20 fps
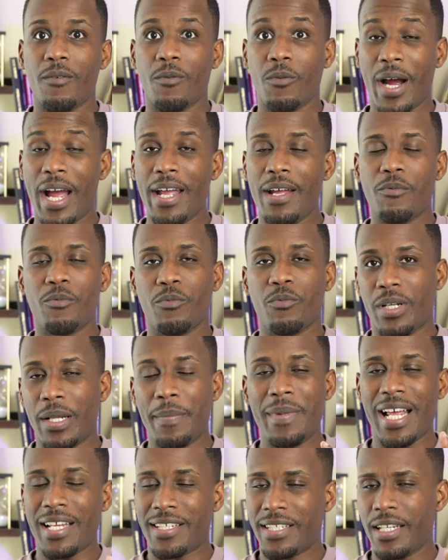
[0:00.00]
Right? Let
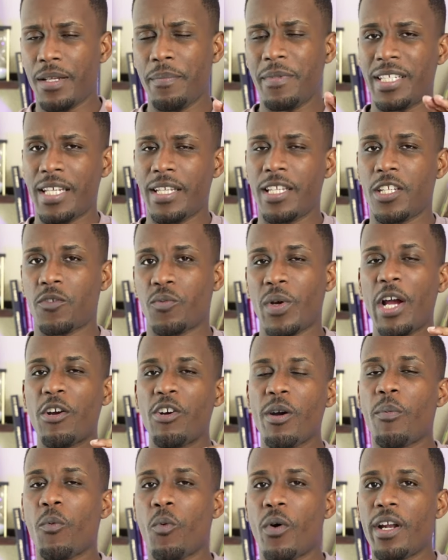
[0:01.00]
me not say. Let me say it this way. I grew
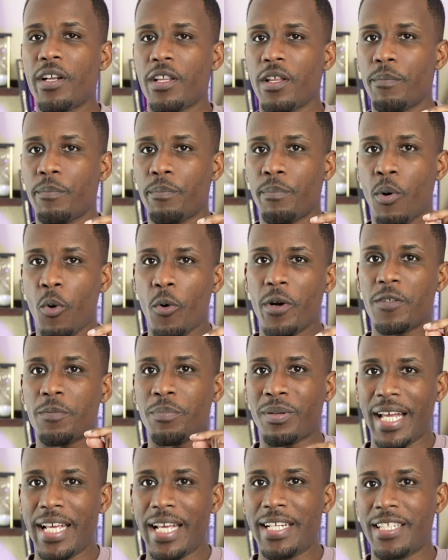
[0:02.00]
up in one of the poorest
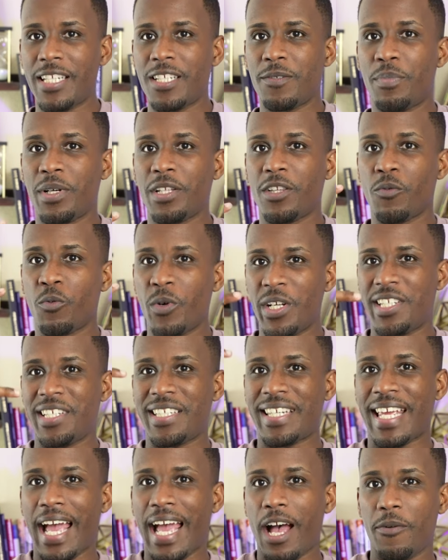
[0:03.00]
places, but the
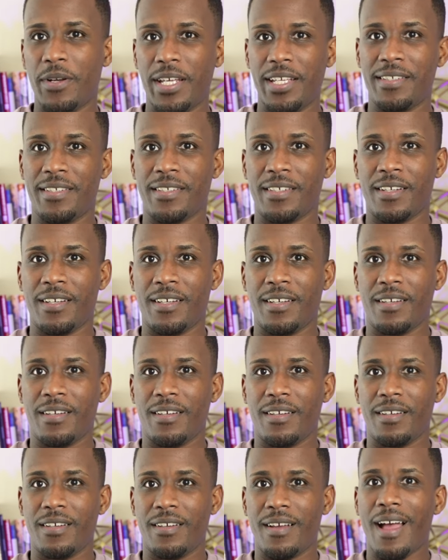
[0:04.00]
richest counties.
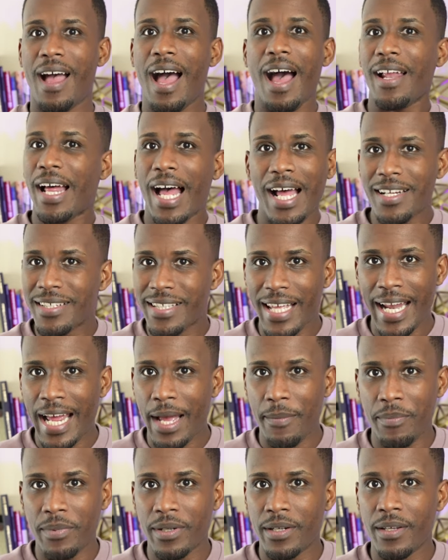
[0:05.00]
How, how does that
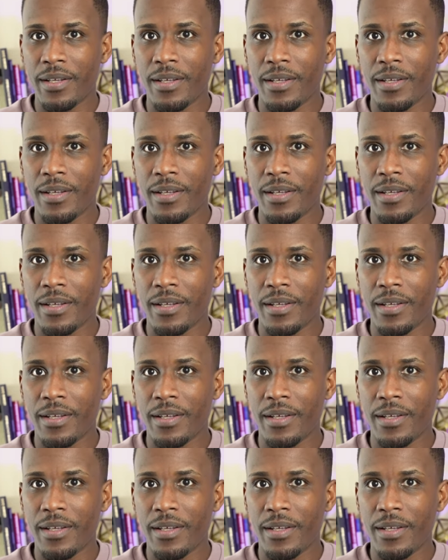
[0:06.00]
happen?